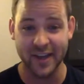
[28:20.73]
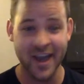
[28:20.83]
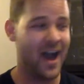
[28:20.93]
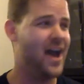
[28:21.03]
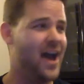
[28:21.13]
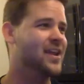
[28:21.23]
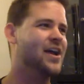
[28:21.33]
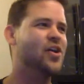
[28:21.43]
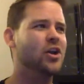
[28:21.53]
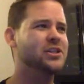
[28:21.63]
I
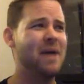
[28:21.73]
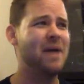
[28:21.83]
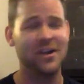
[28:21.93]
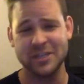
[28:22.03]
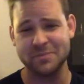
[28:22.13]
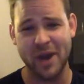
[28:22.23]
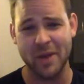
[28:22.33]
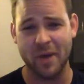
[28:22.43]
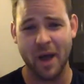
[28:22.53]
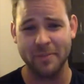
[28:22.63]
called him out on his
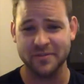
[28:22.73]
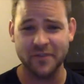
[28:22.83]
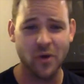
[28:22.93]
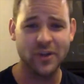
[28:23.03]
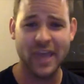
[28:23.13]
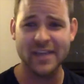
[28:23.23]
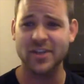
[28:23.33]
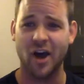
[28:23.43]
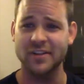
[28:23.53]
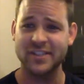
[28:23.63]
Mary Poppins phone case
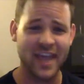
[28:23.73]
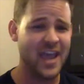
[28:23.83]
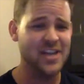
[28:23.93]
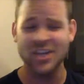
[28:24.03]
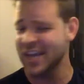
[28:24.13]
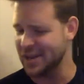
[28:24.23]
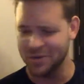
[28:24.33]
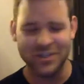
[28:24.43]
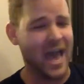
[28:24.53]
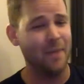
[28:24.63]
on stage. He
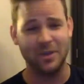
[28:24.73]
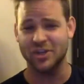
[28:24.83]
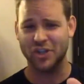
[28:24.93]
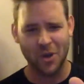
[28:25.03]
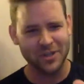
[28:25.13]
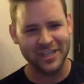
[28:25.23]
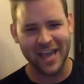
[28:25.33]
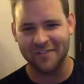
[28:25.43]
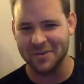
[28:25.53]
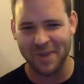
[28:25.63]
was happy to show it to
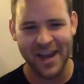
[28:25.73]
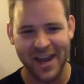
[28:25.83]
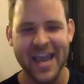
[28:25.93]
everybody.